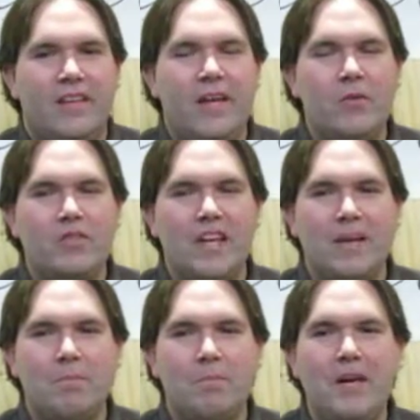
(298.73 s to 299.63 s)
He was
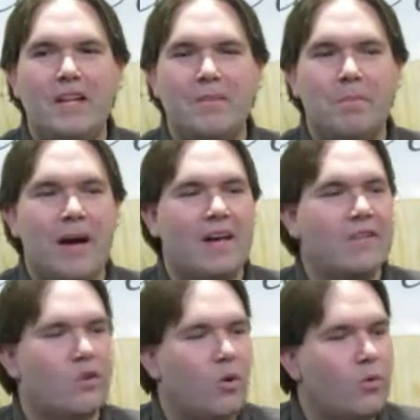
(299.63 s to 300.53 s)
getting beaten by
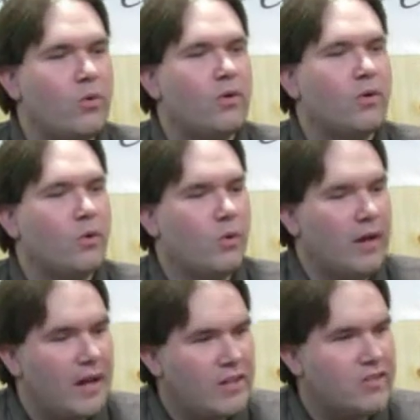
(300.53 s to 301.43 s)
his own
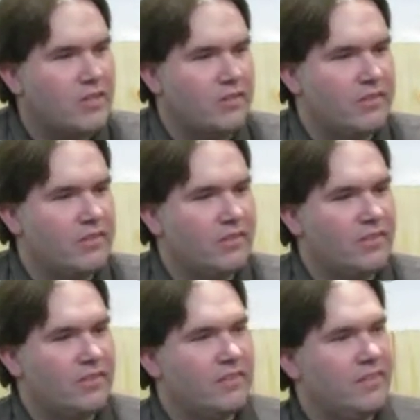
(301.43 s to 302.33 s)
creations.
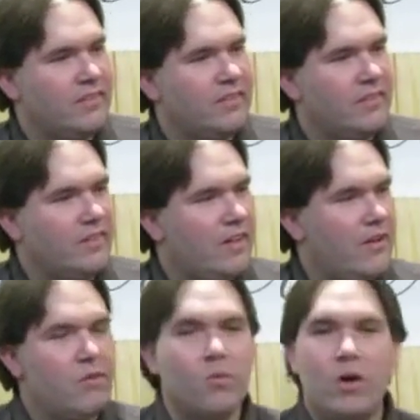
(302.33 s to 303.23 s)

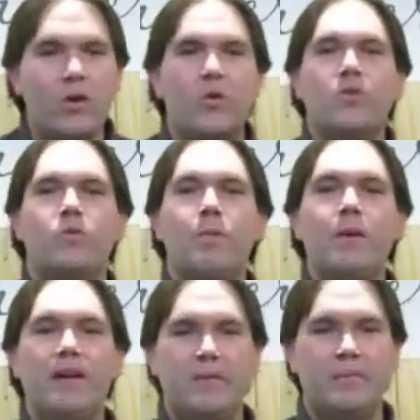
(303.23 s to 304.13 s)
Everyone who was
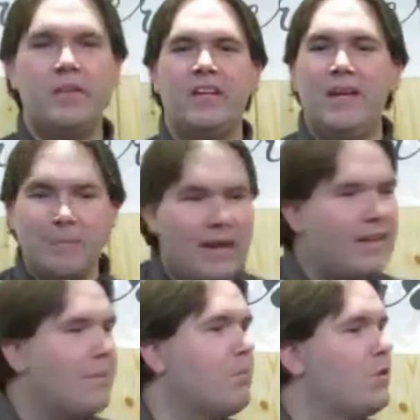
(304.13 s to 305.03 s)
whipping him, he made
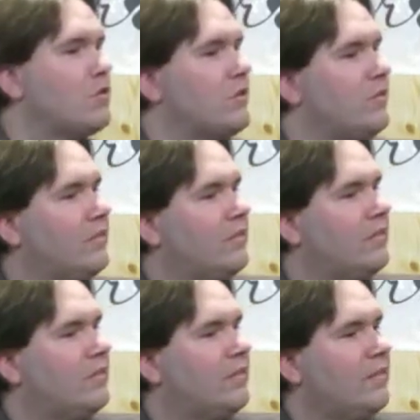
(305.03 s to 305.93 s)
that person.
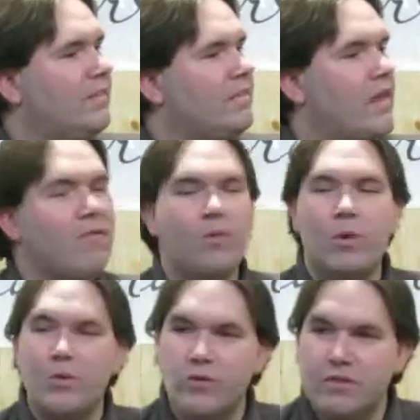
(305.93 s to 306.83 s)

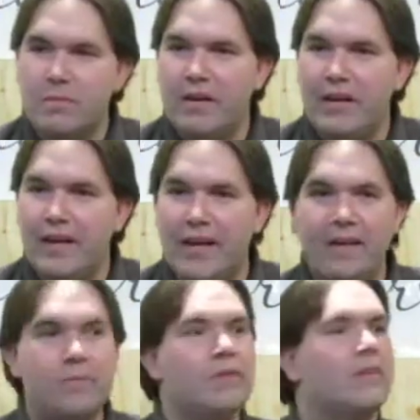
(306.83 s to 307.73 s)
Everyone who was spitting at
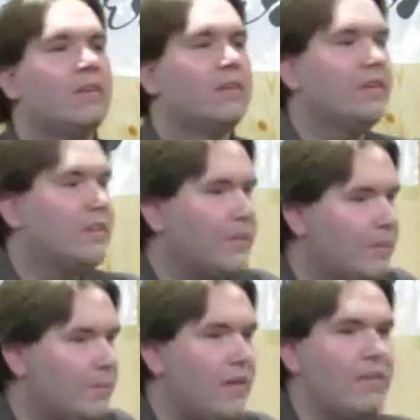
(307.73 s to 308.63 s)
him, he
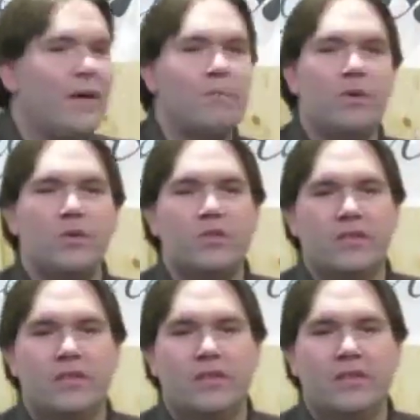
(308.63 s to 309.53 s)
made that person.
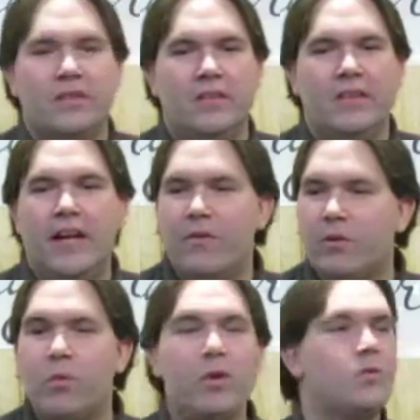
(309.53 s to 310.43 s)

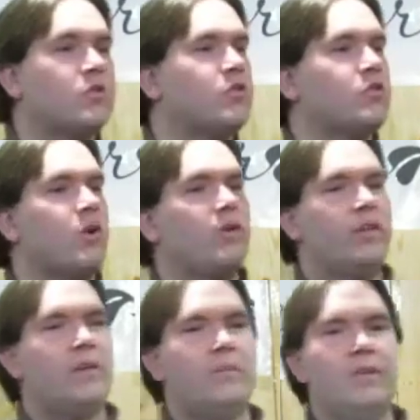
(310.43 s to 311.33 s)
Everyone who was
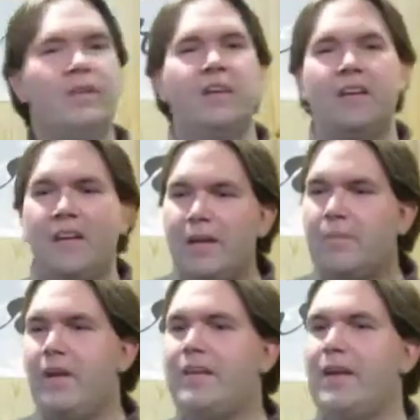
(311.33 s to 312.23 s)
insulting him, he
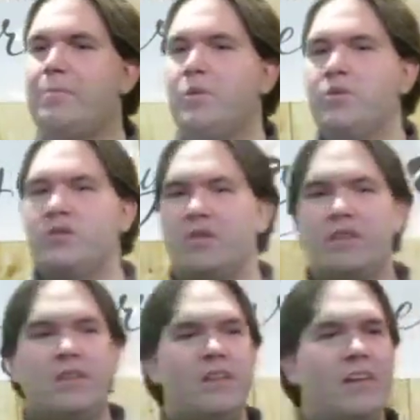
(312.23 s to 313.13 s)
made that person.
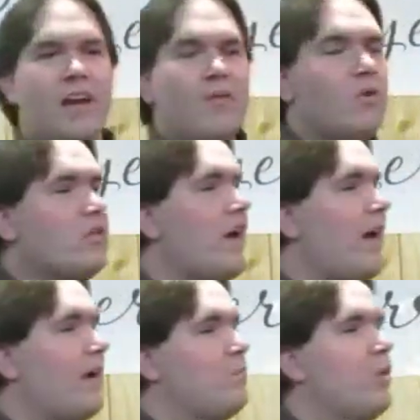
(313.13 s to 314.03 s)
Every
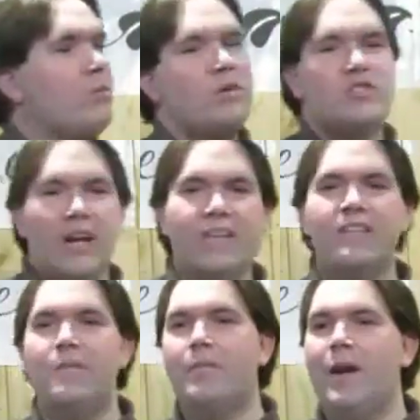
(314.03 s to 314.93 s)
time we reject
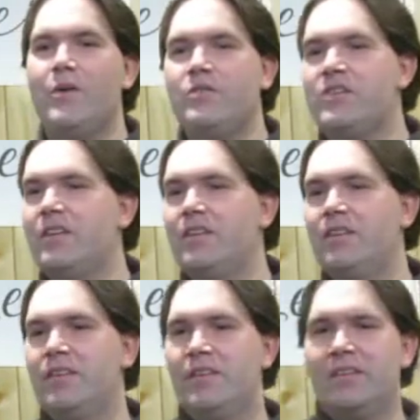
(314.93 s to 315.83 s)
him by our sin,
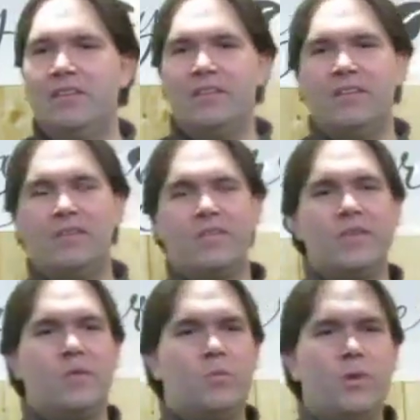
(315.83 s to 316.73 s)

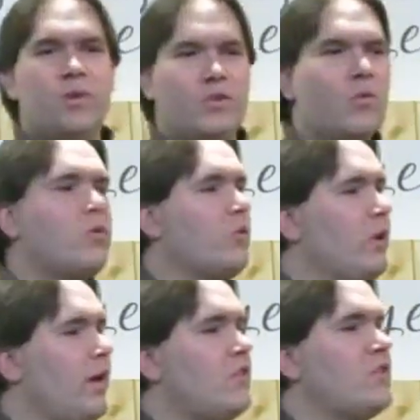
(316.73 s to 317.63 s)
we're his own
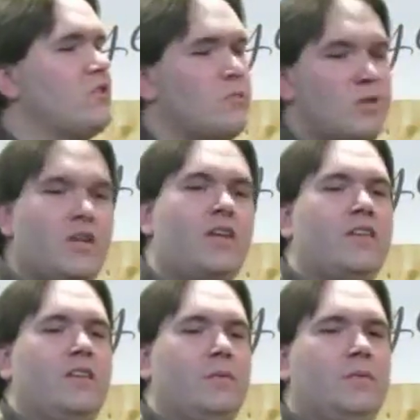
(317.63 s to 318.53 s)
creations
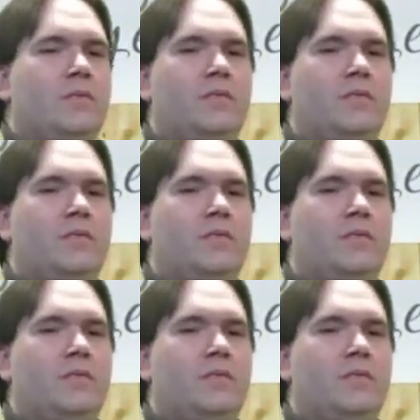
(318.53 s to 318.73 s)
rejecting him.